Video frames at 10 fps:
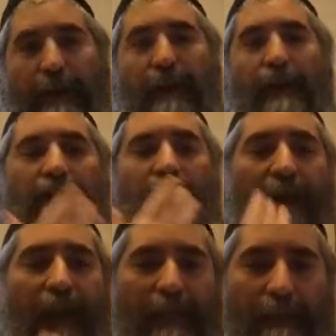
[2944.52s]

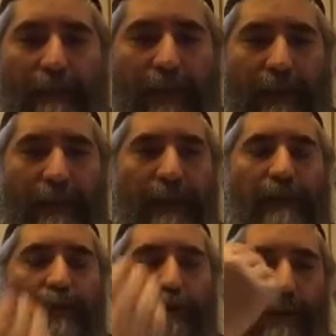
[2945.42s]
Invite me
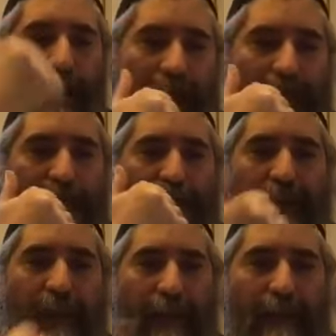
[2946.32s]
in your life so
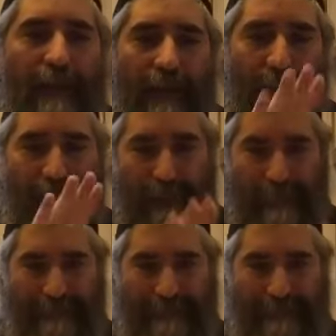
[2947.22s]
that I can help you.